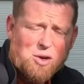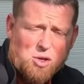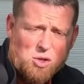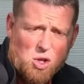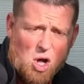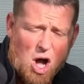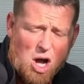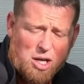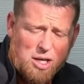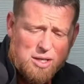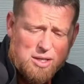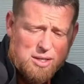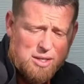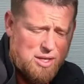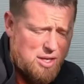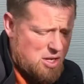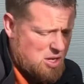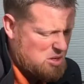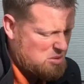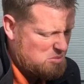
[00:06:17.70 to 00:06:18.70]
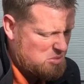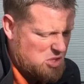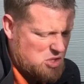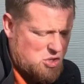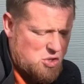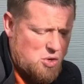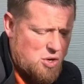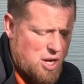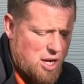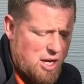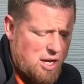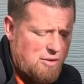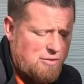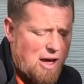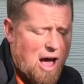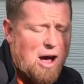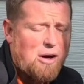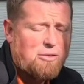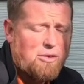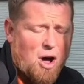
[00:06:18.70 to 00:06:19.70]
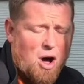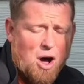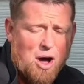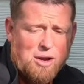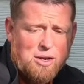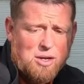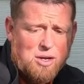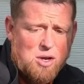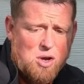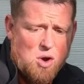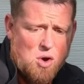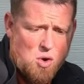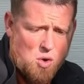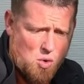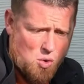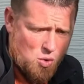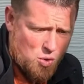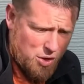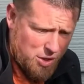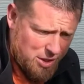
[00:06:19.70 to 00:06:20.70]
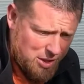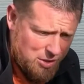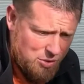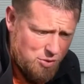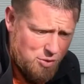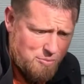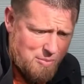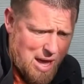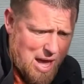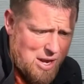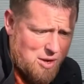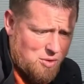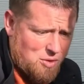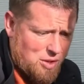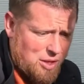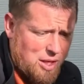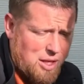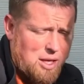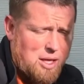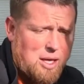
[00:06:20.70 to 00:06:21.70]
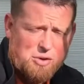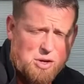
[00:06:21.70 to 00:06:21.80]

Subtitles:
clock, just turn any valve on, or you can do it manually.